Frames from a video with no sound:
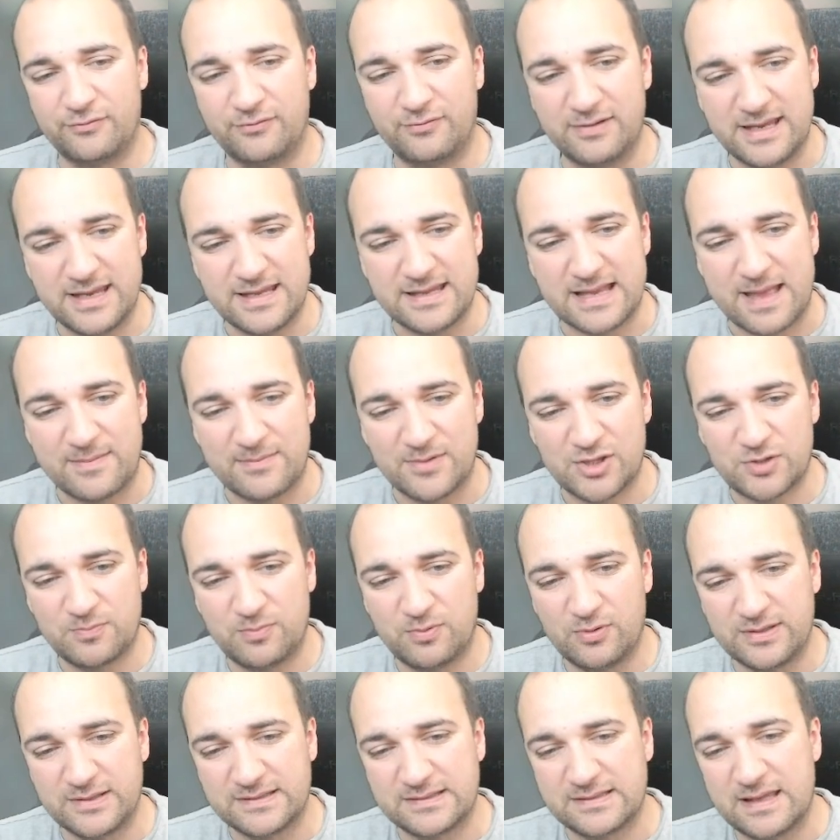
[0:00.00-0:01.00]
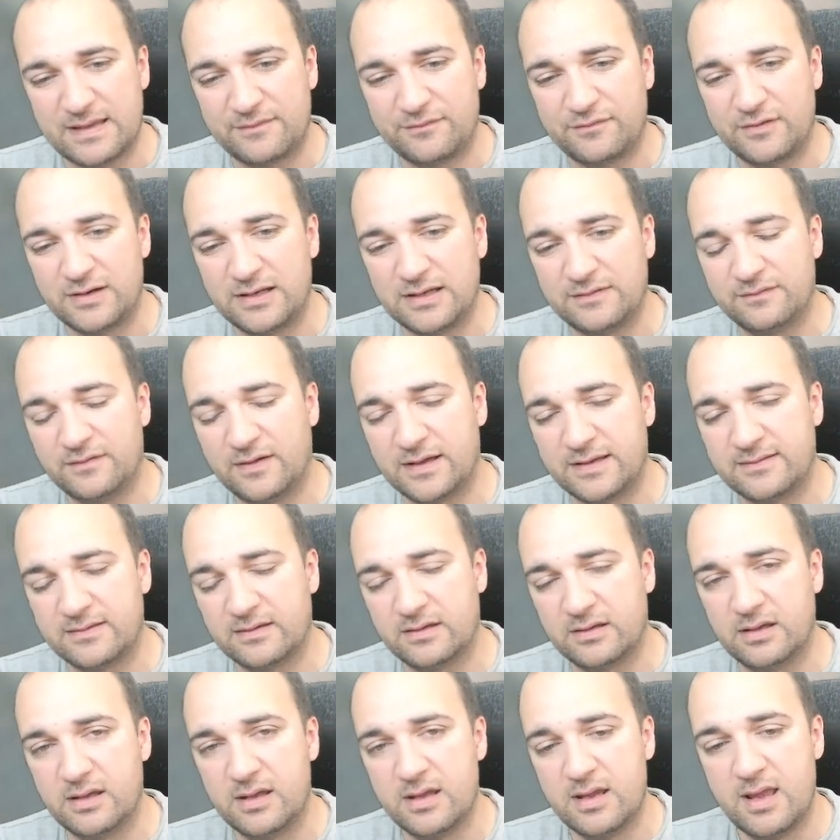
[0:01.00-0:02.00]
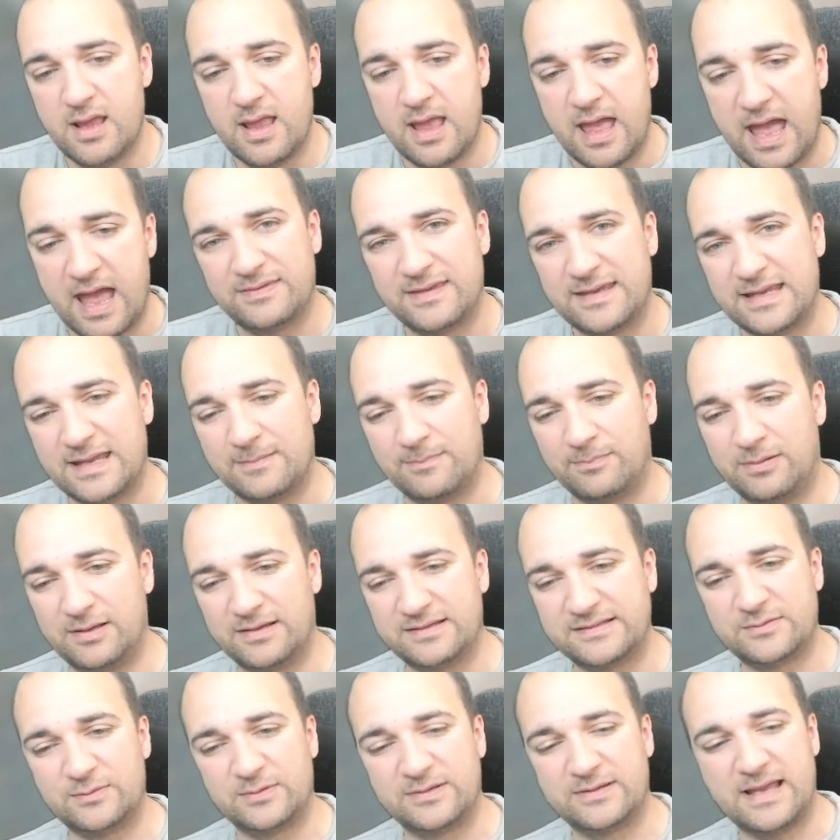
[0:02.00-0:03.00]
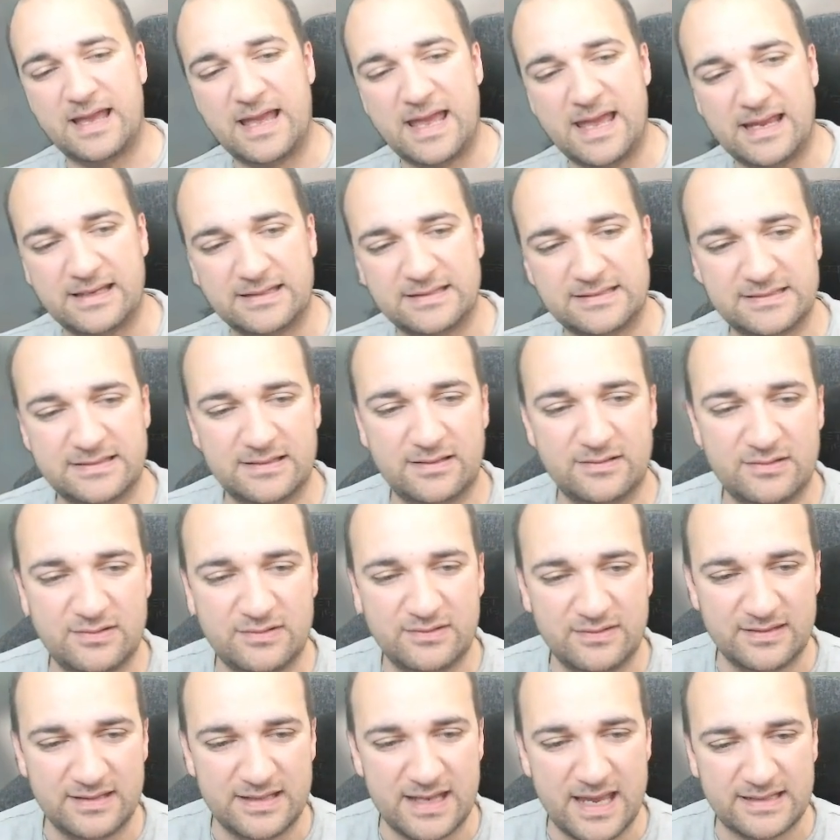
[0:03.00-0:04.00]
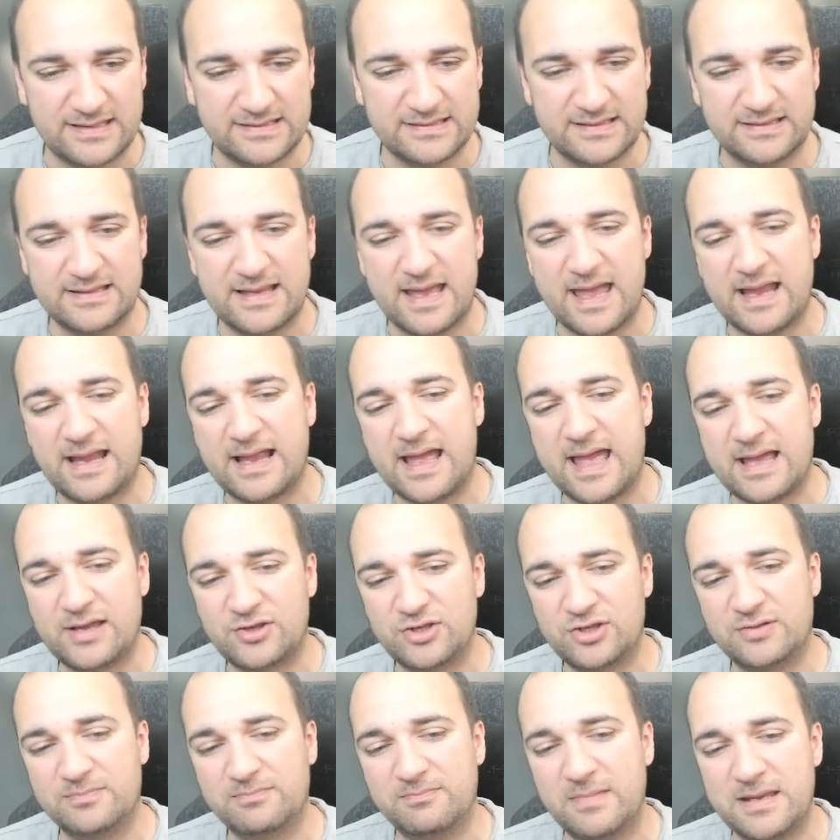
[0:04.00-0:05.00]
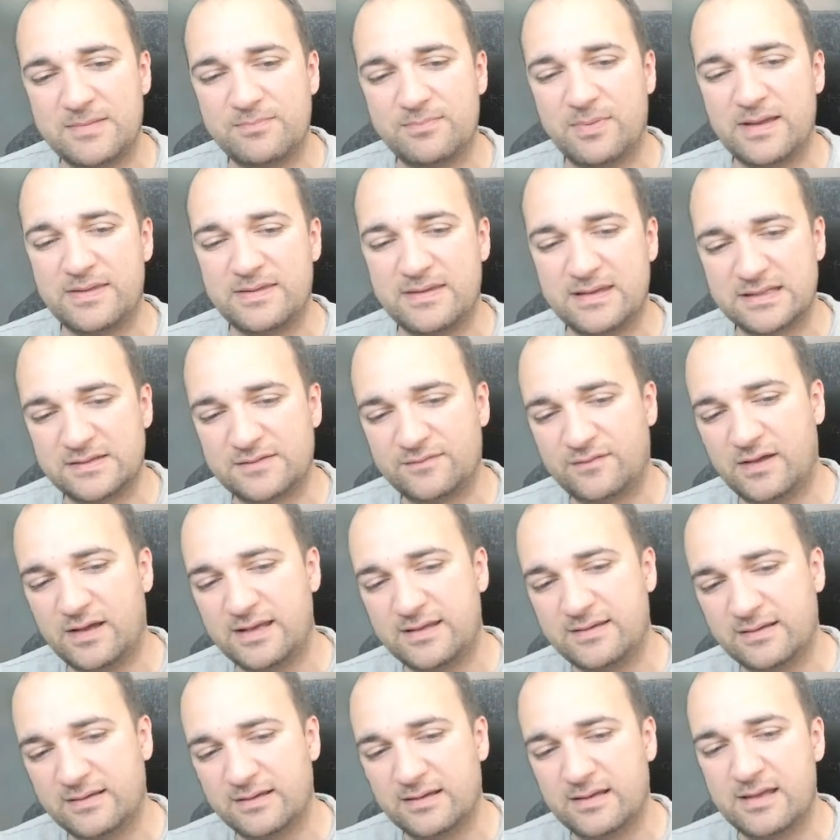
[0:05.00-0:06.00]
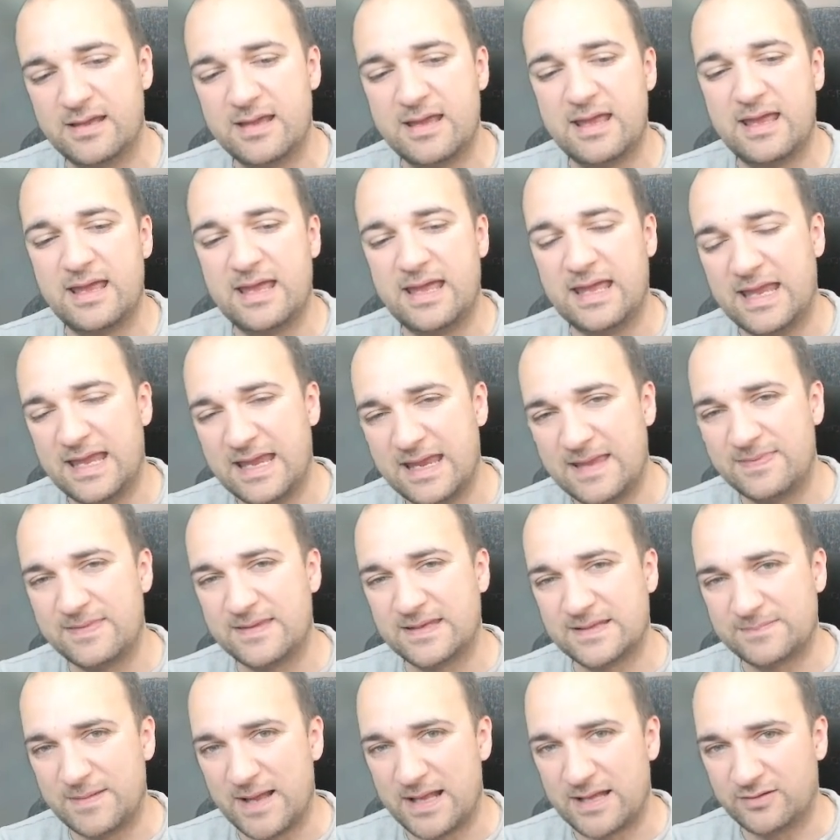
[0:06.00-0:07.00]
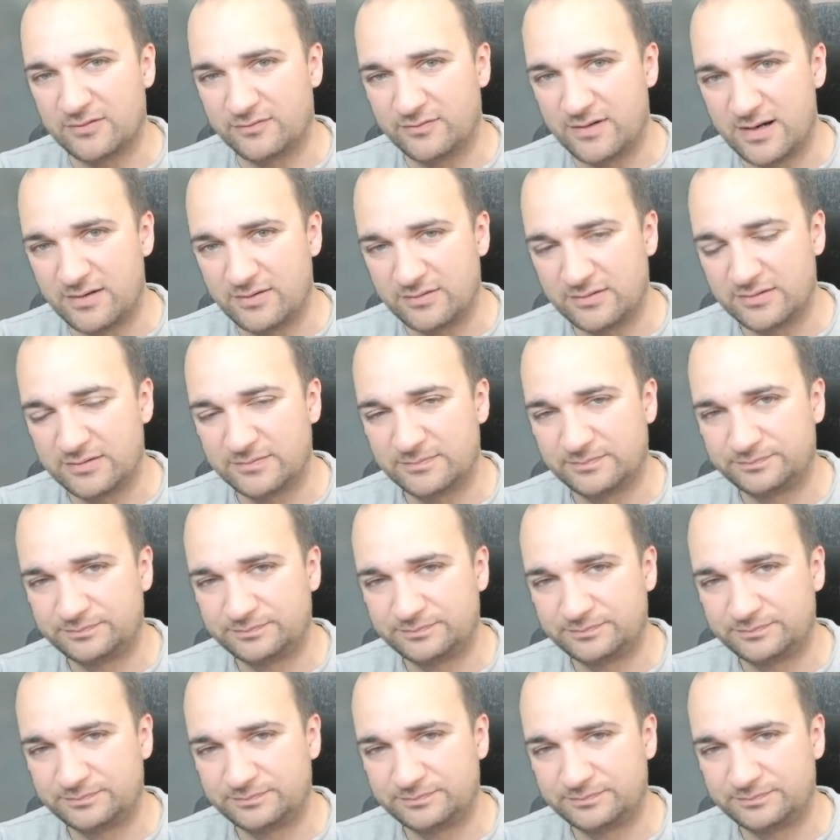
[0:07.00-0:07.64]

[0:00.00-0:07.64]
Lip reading: 3 damage points to that friendly fighter, and they get +2 attacks to the next attack action made by this fighter in this battle round.